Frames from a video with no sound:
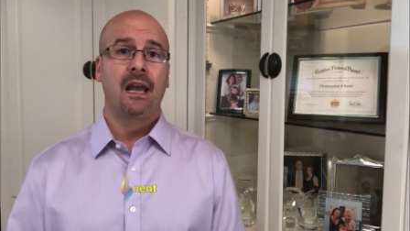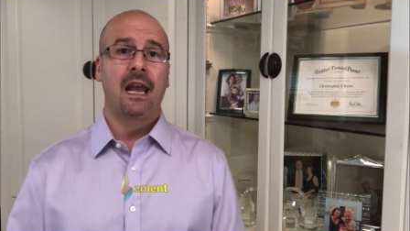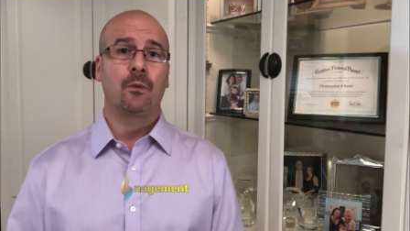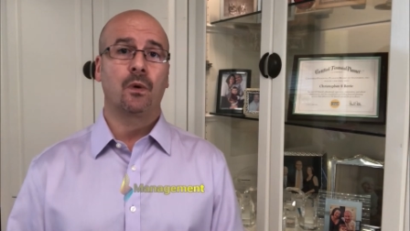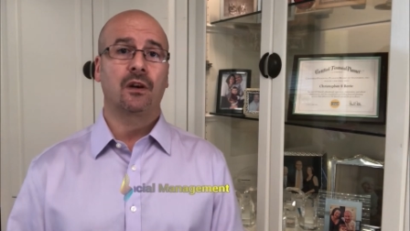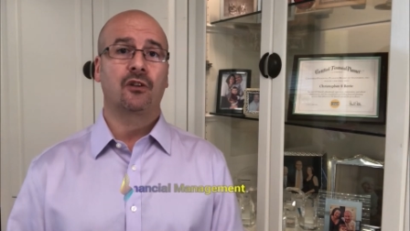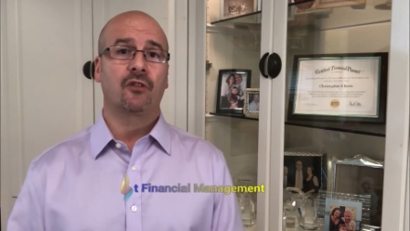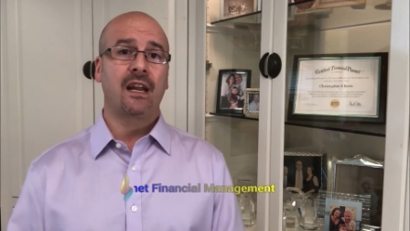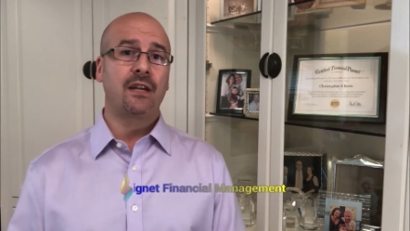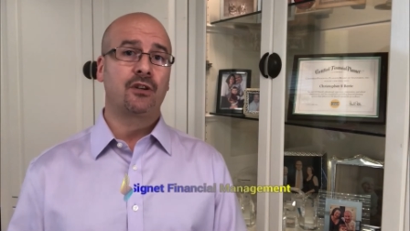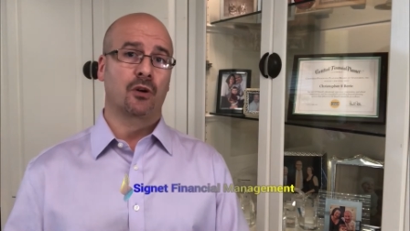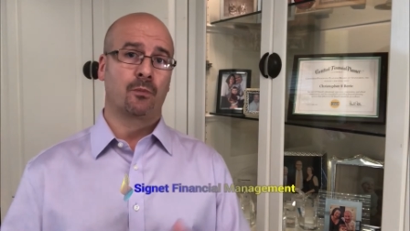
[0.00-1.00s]
and we'll
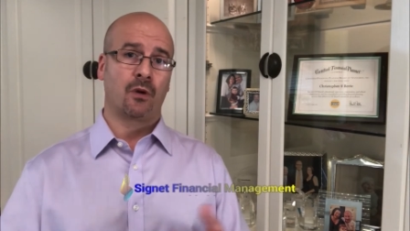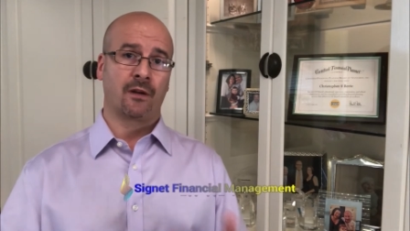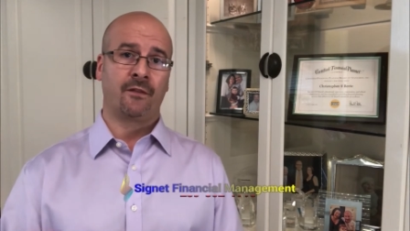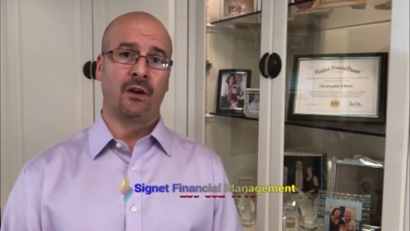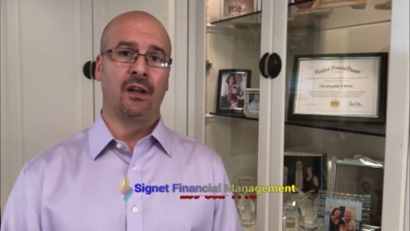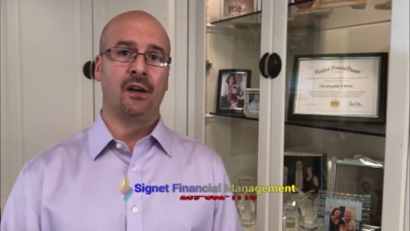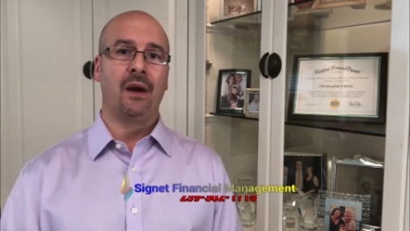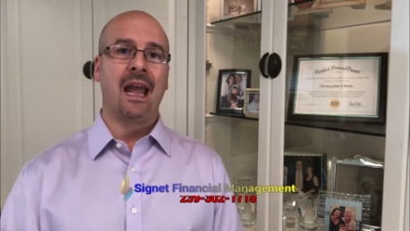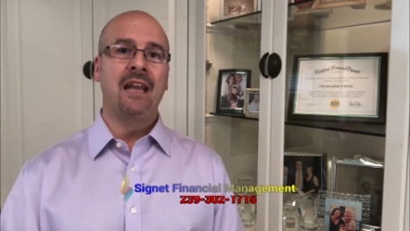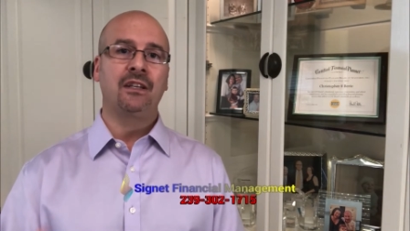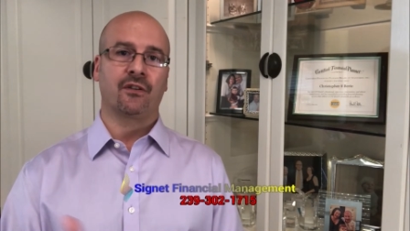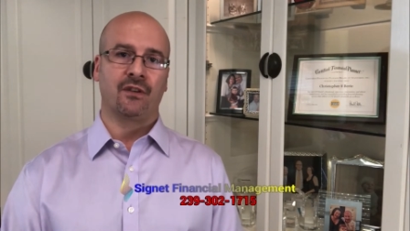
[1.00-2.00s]
grade your portfolio
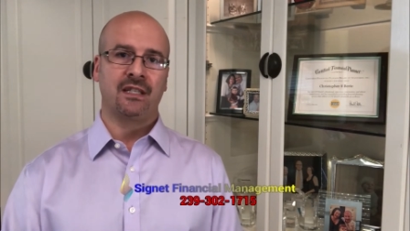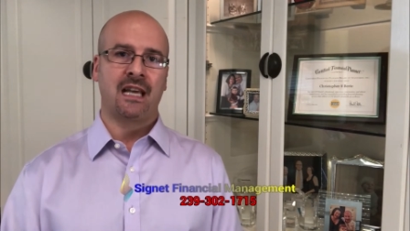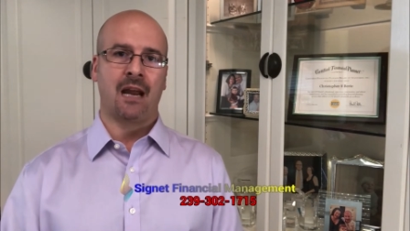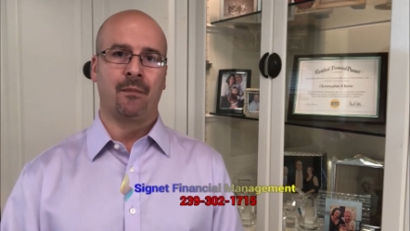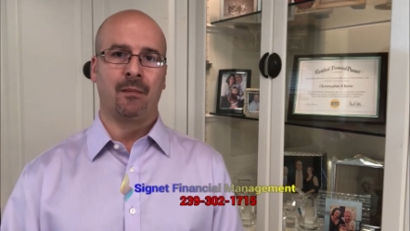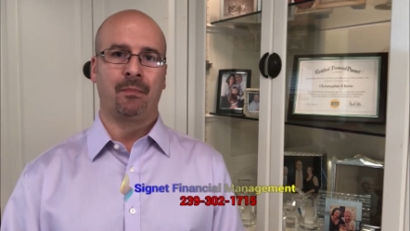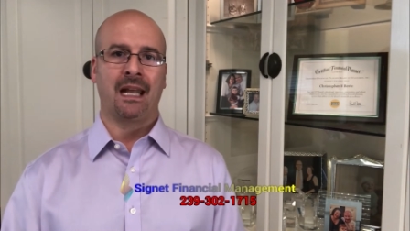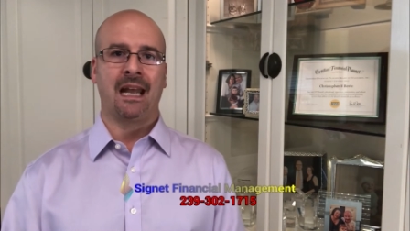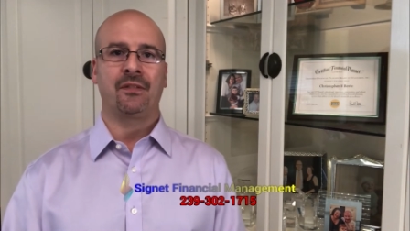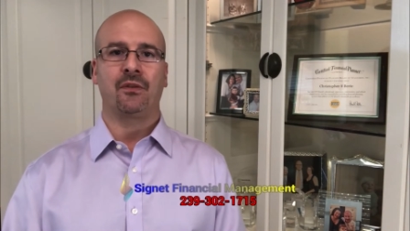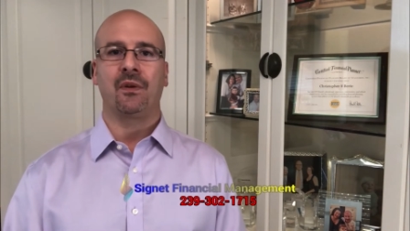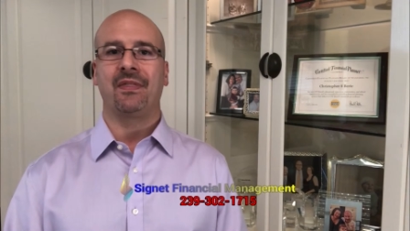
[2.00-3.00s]
and your retirement
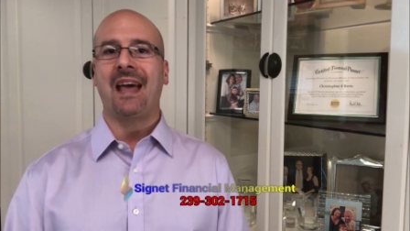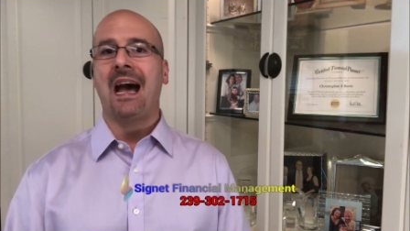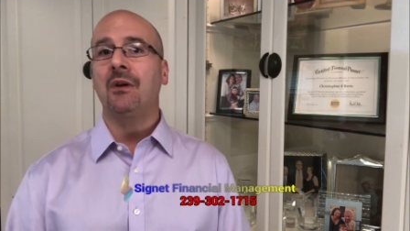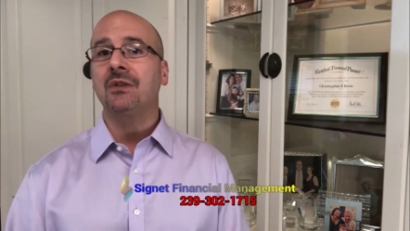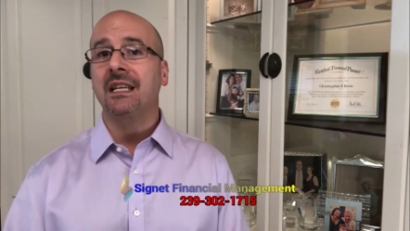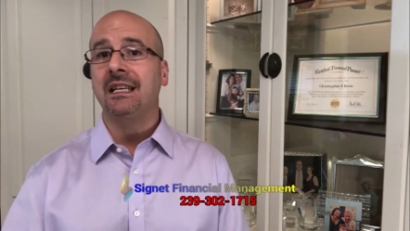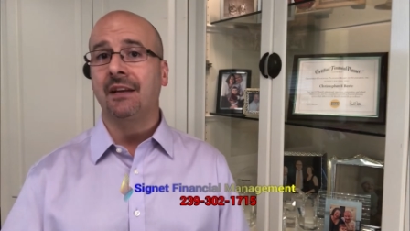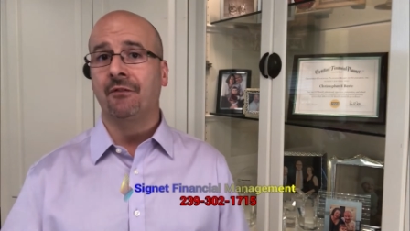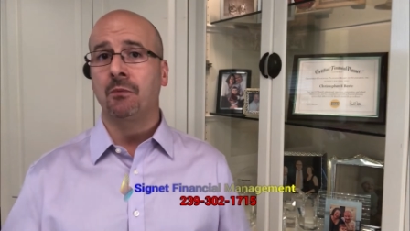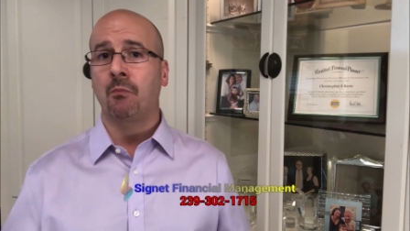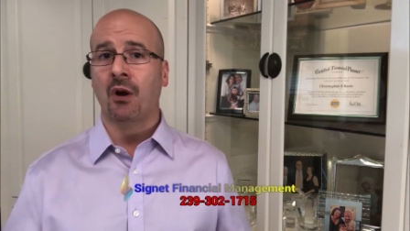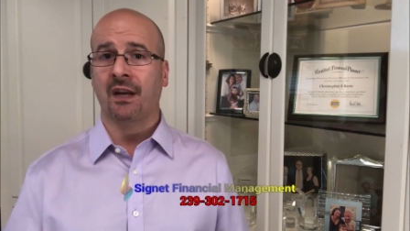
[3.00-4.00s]
plan through 1,000
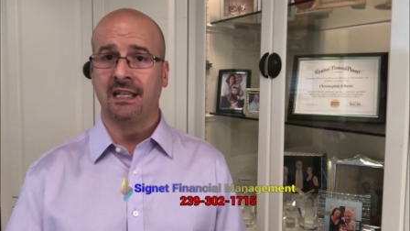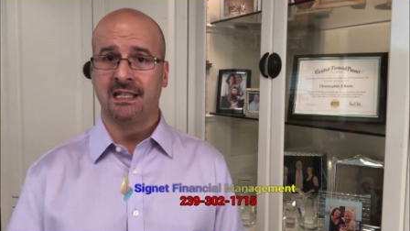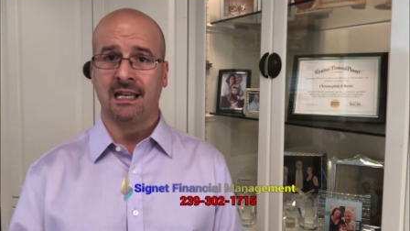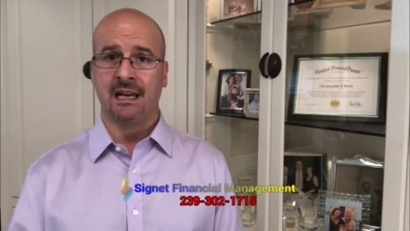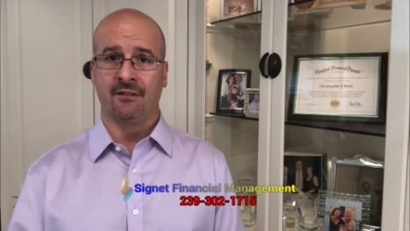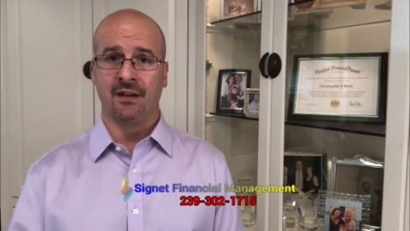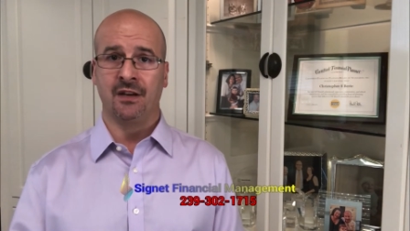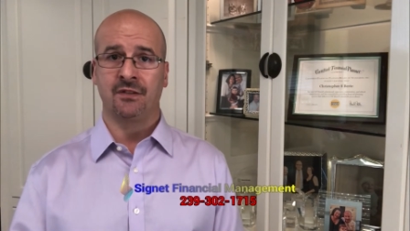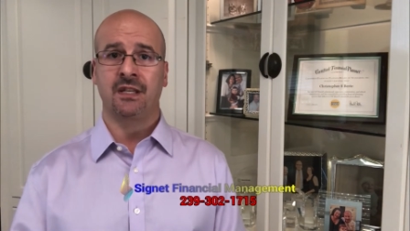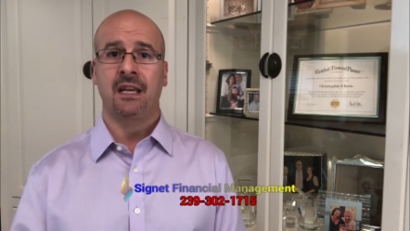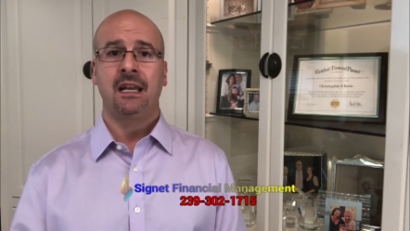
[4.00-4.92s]
different market scenarios